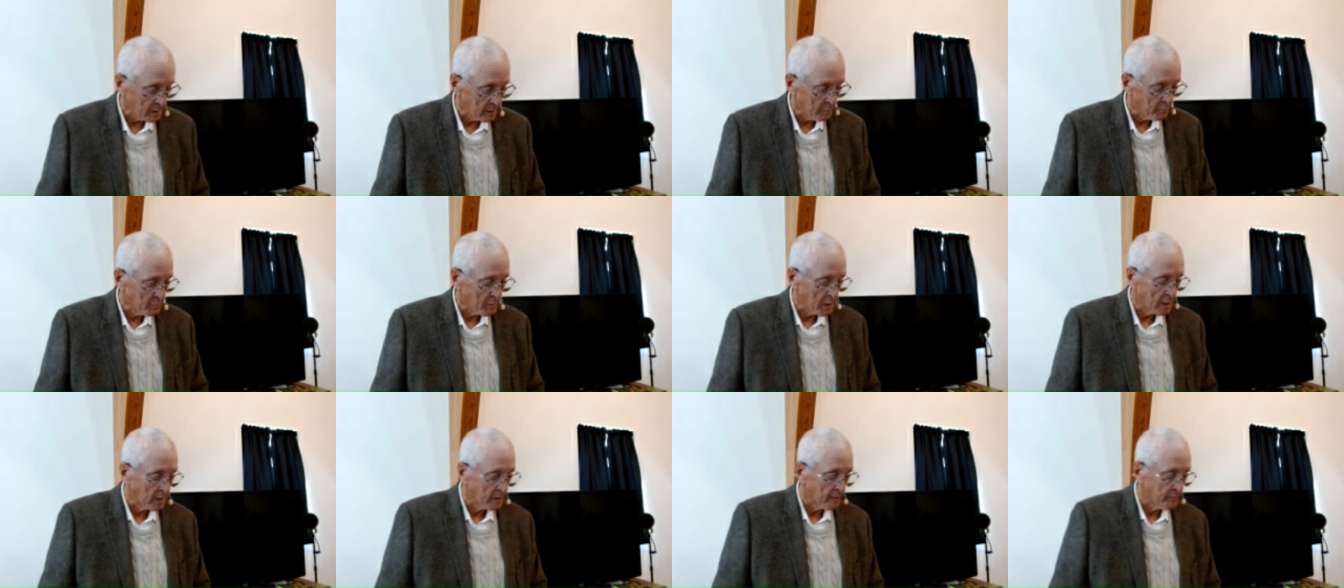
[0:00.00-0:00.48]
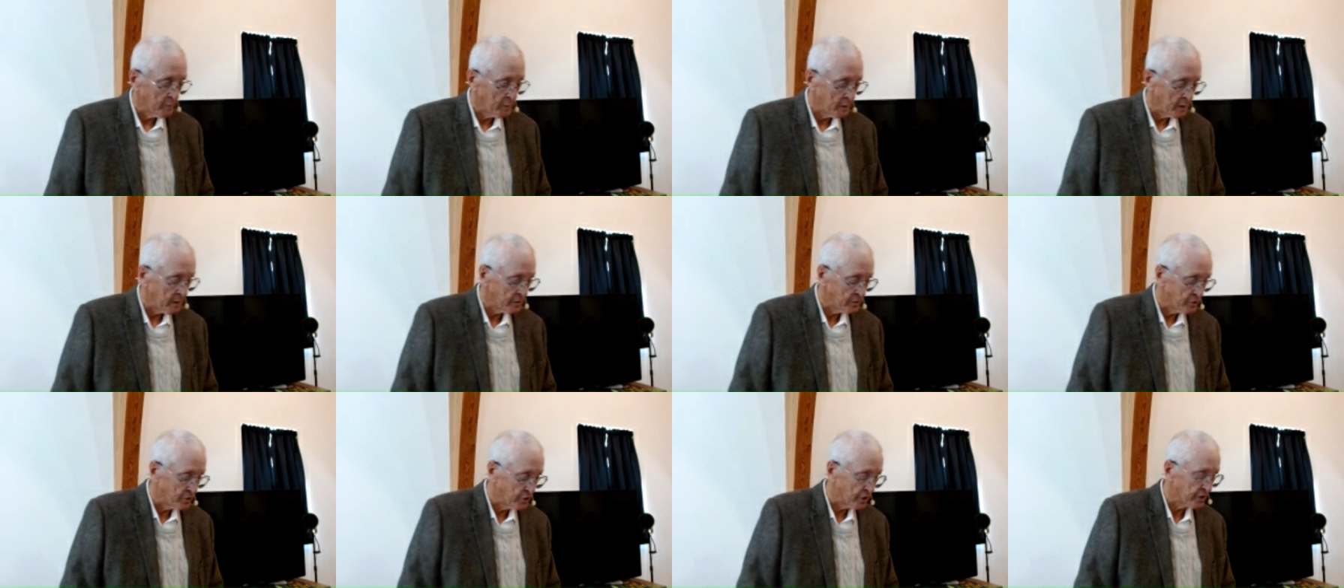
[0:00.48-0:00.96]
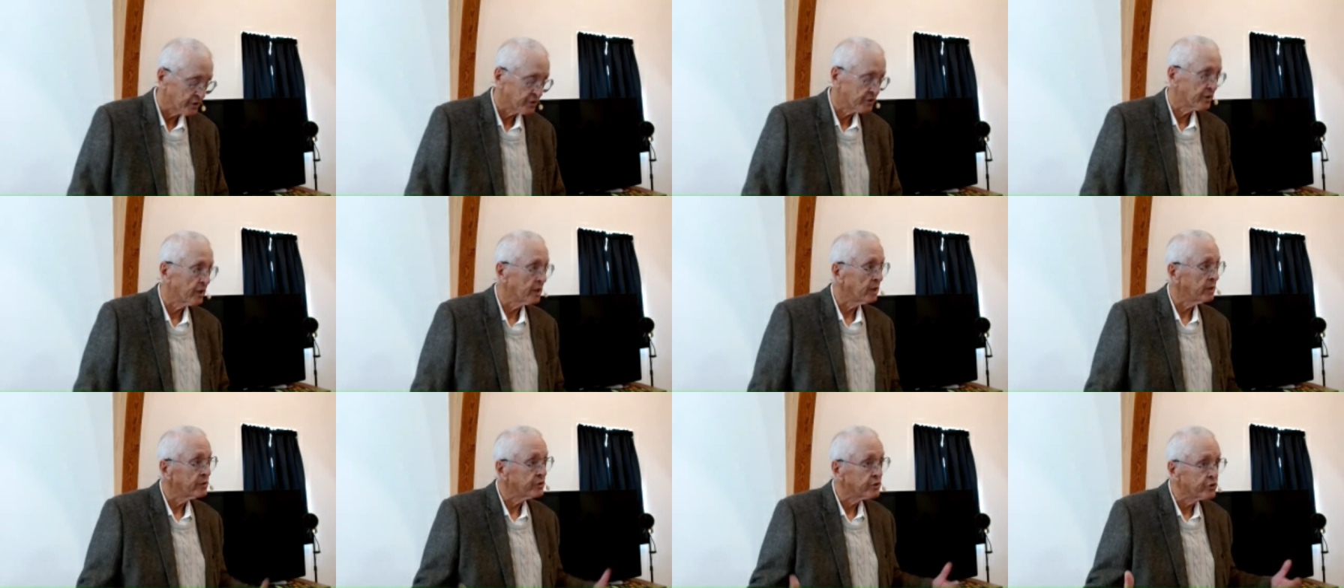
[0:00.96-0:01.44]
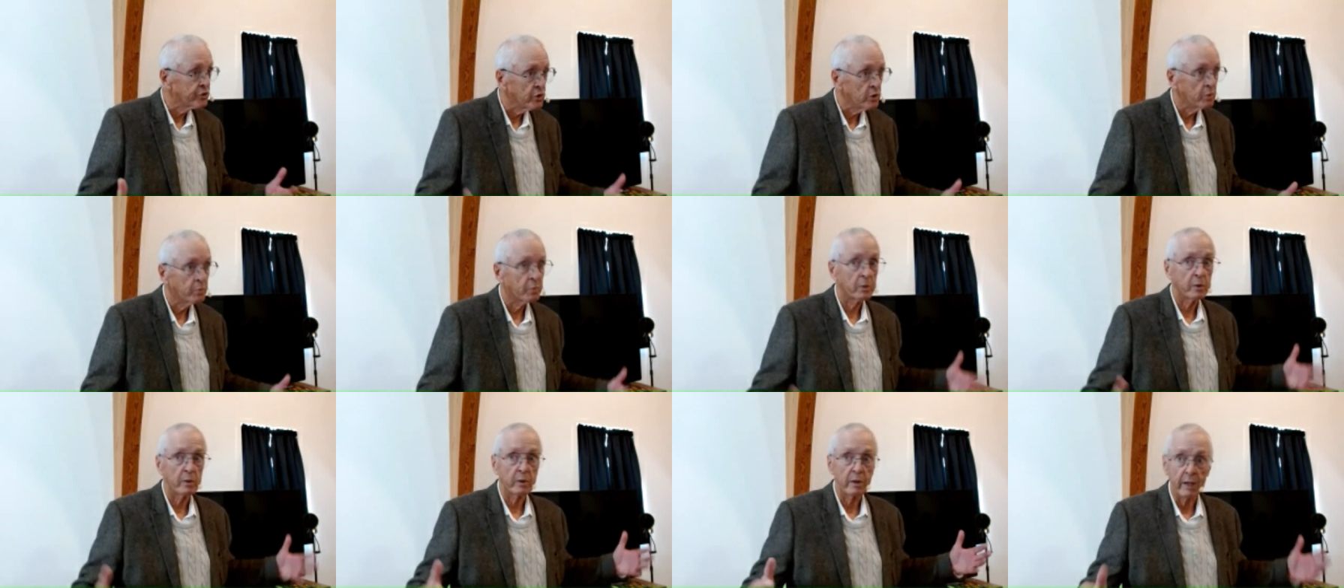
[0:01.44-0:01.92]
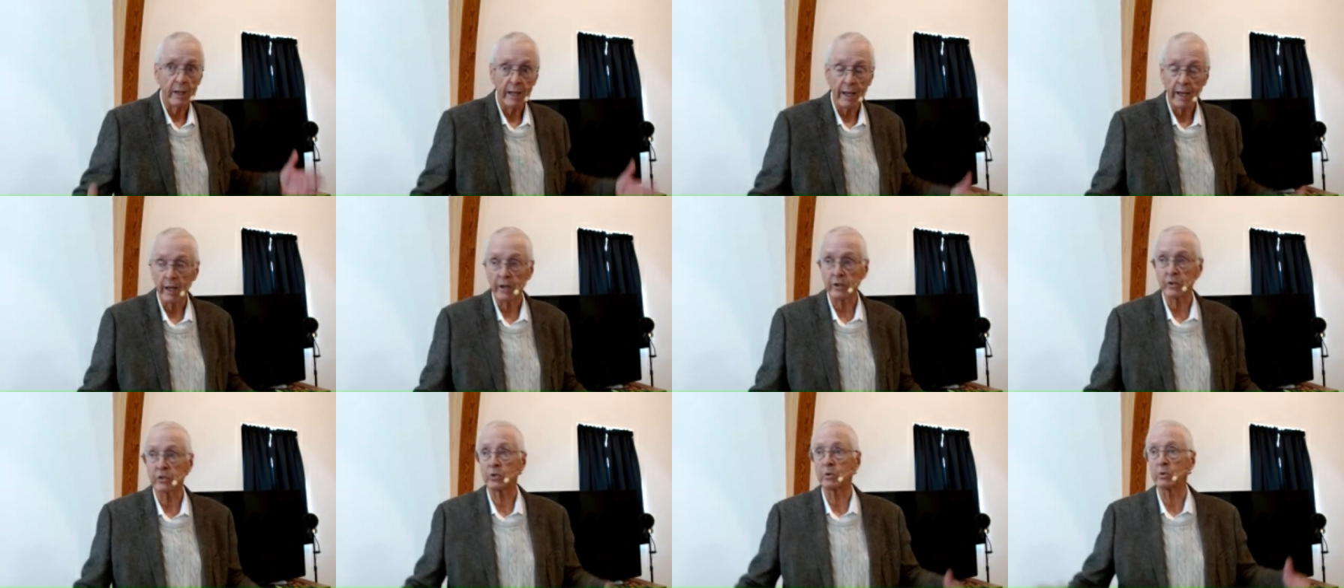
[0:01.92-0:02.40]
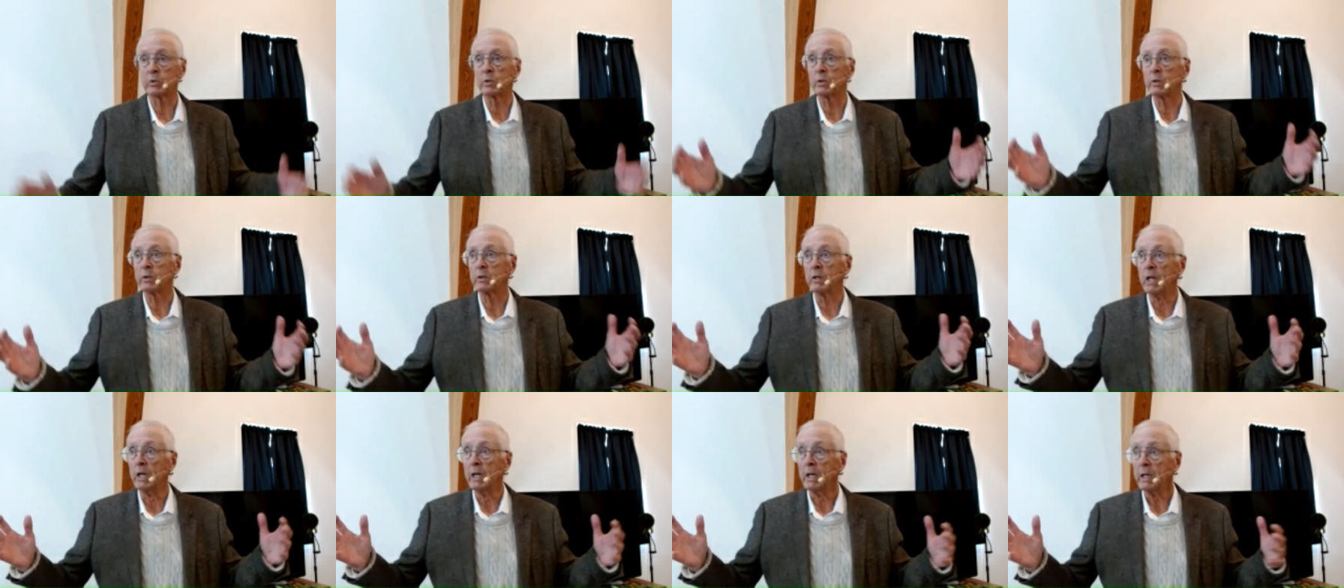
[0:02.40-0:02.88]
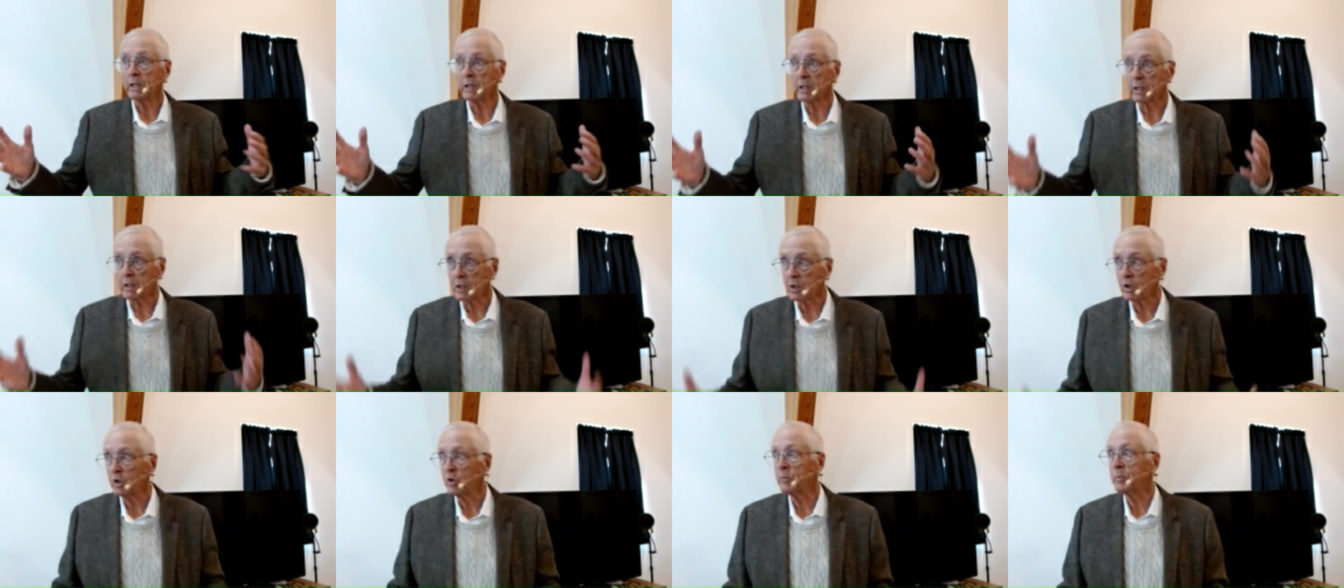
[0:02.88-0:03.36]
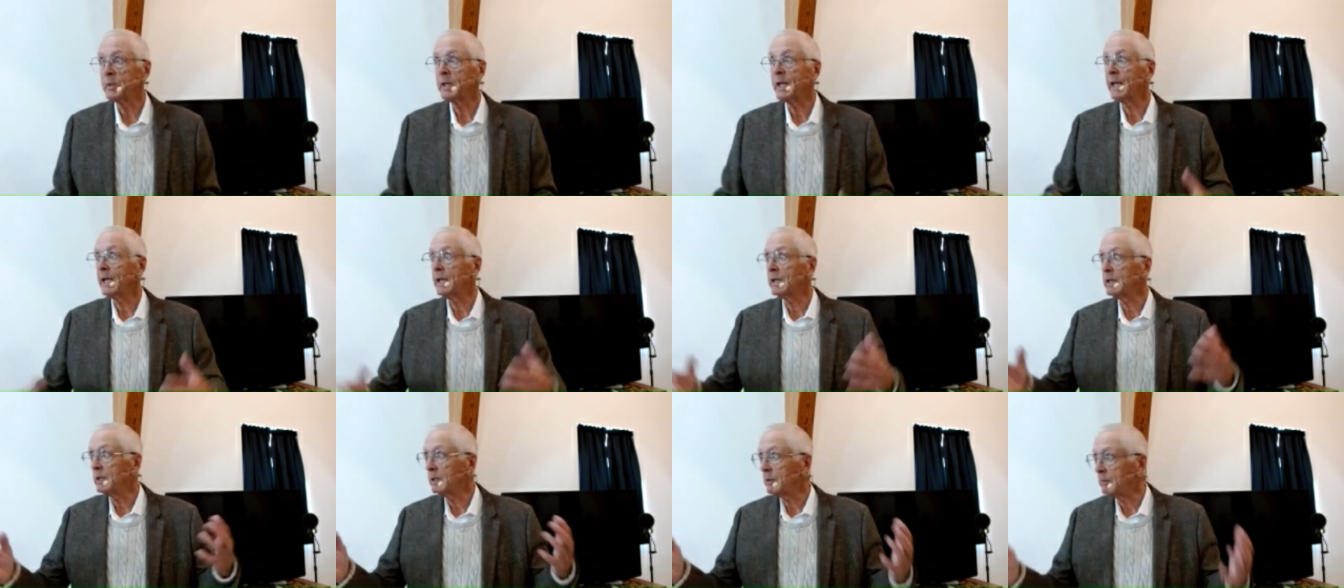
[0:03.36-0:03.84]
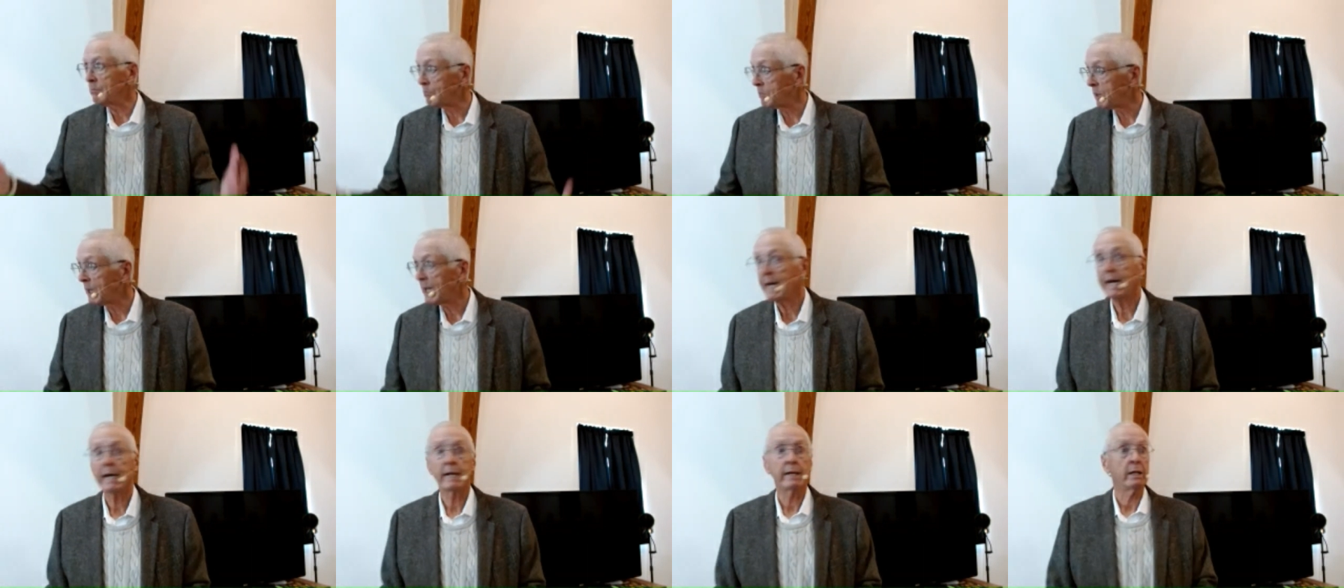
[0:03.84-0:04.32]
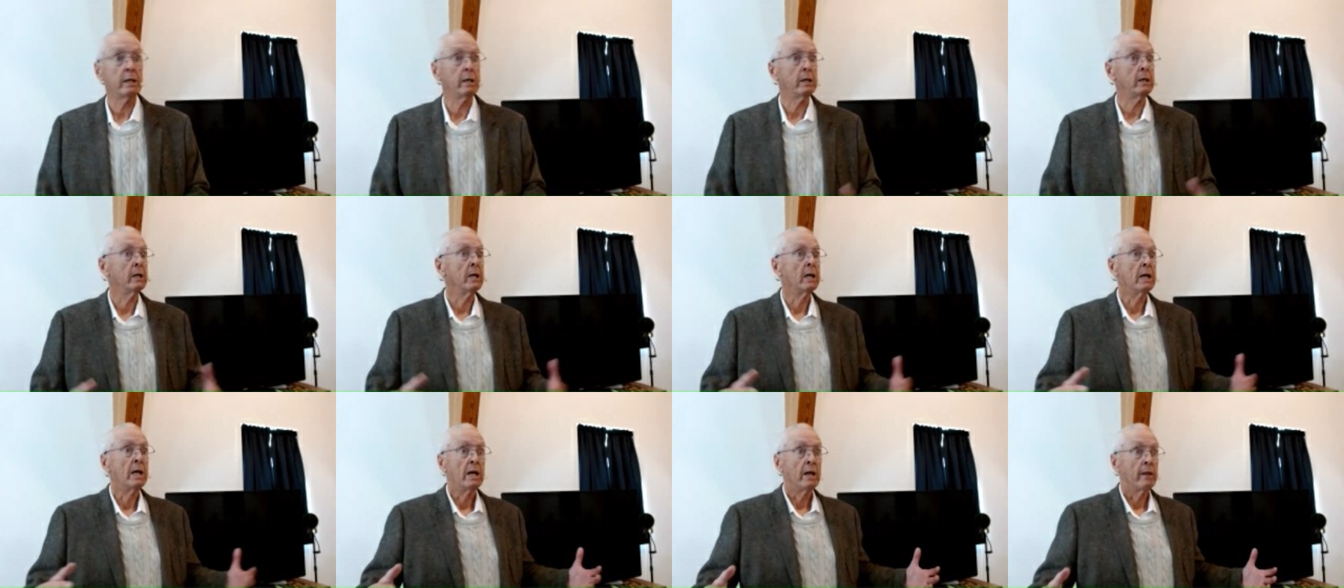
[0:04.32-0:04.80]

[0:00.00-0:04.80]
it might have been just a supernatural illuminated body